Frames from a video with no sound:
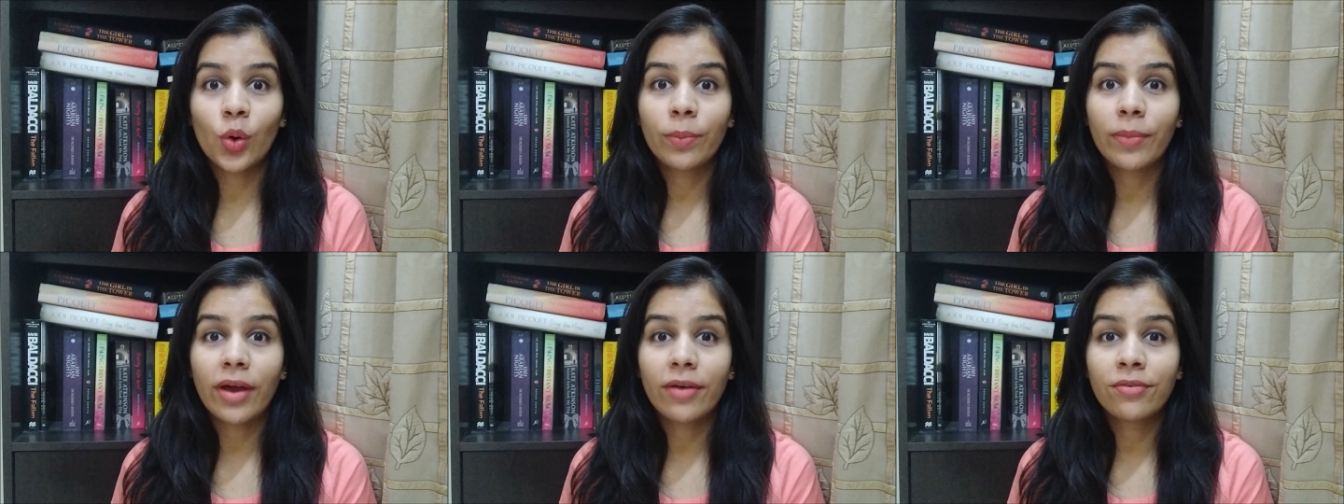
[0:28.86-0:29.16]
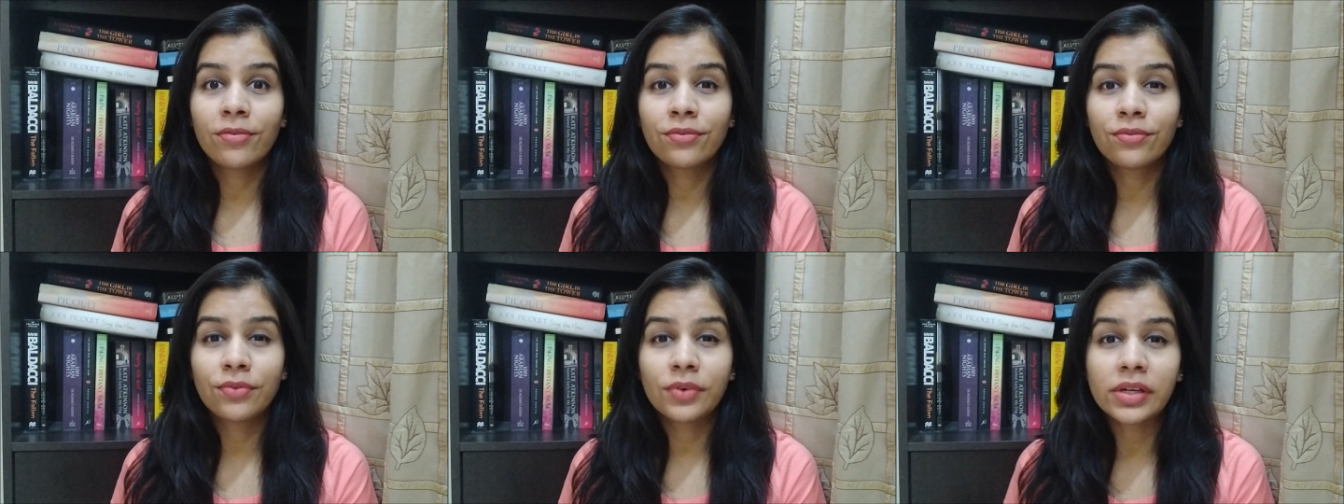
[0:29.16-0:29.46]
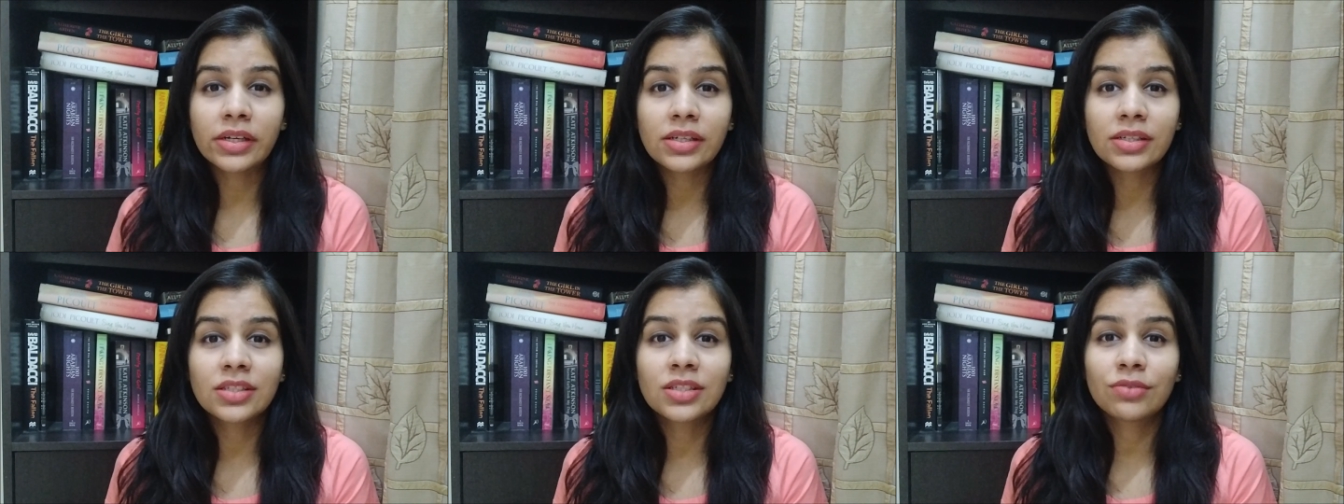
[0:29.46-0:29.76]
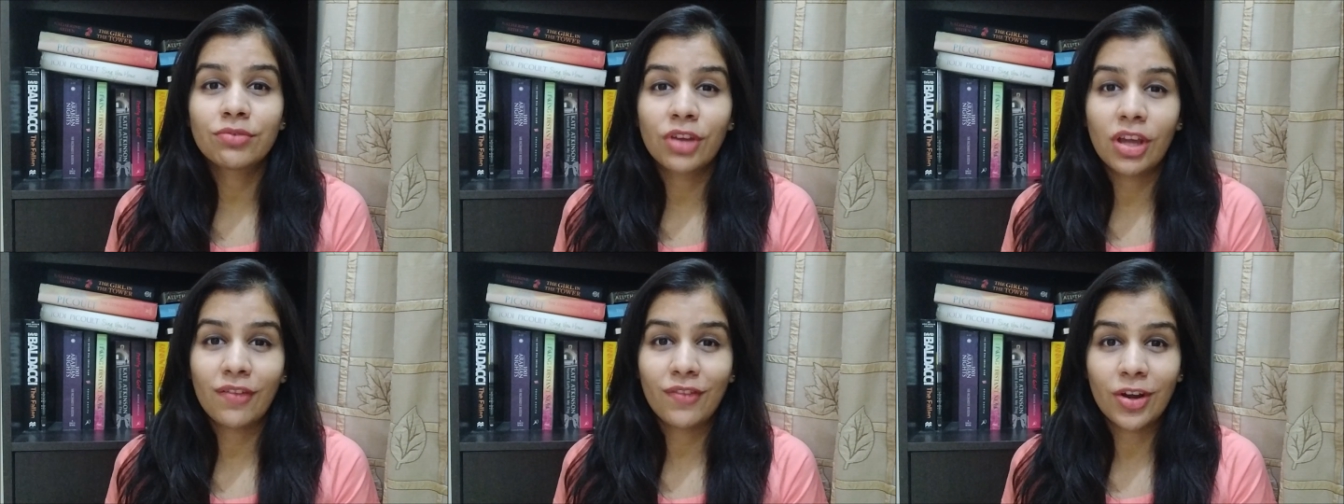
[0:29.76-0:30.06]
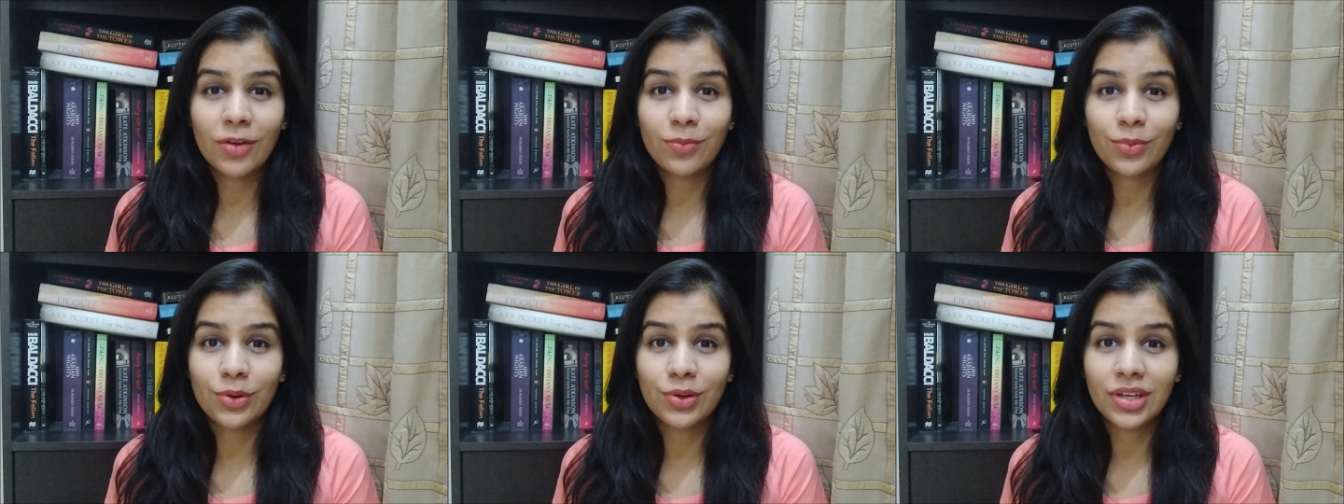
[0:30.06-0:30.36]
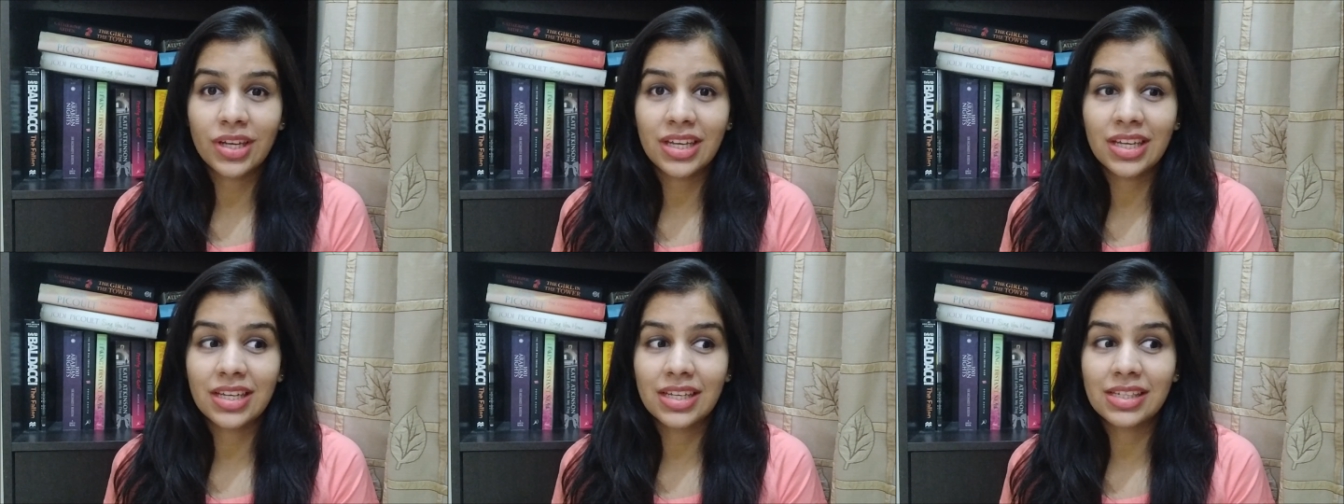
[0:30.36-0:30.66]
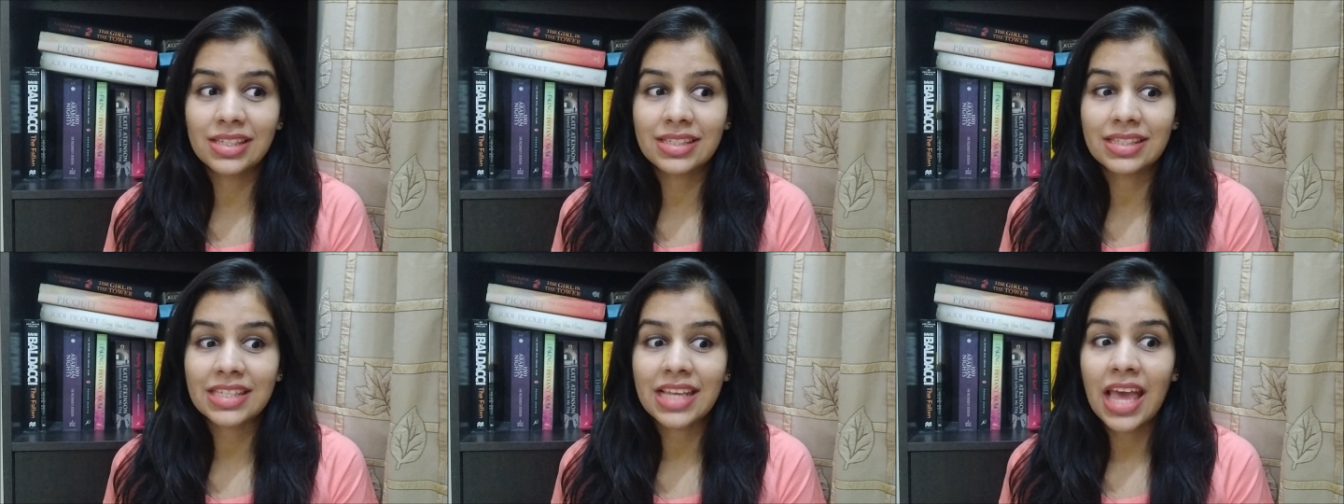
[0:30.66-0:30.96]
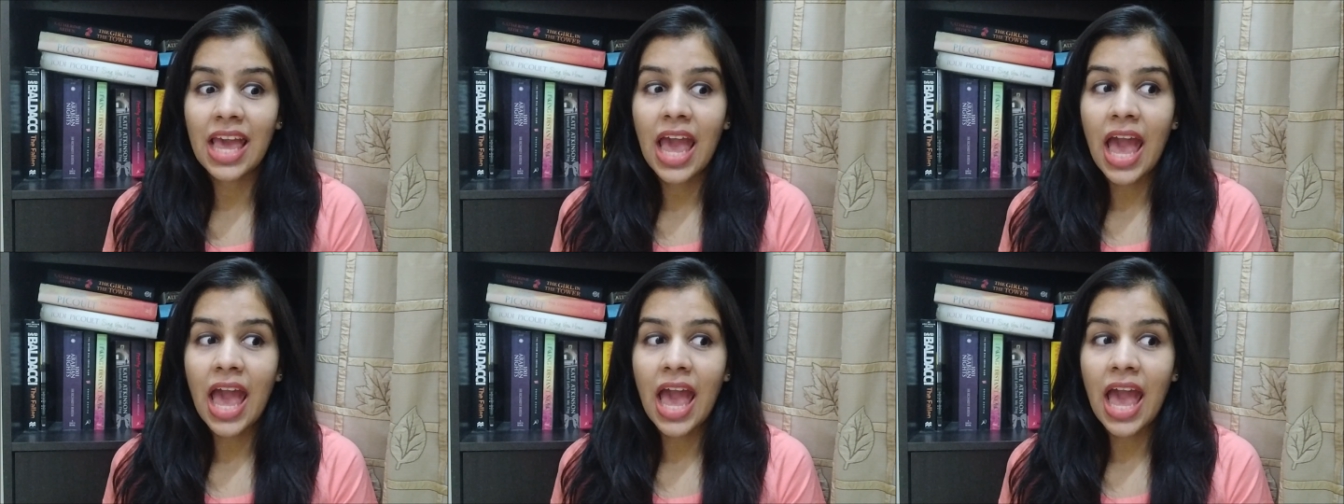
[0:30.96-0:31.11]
My first favorite book is,